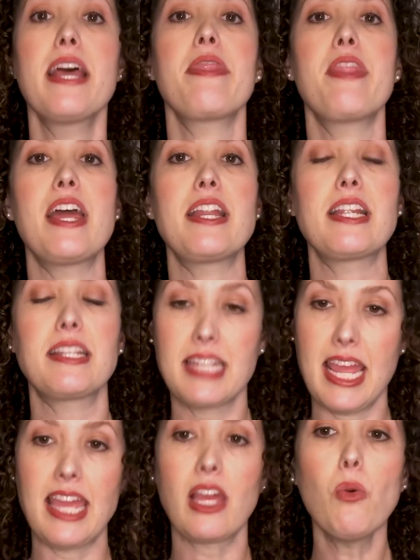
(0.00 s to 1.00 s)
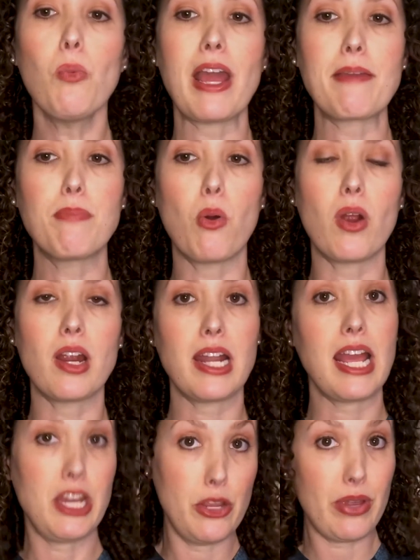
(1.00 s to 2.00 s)
then take a whiteboard
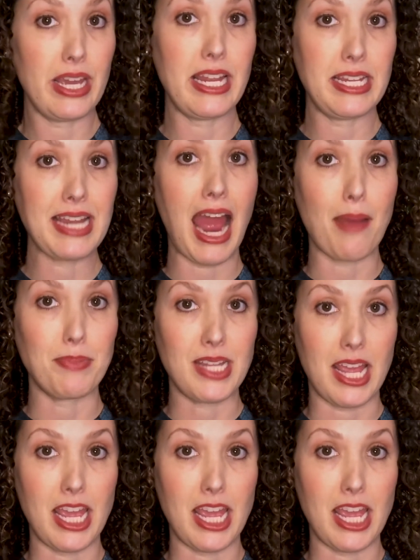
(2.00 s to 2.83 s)
and you can adapt it,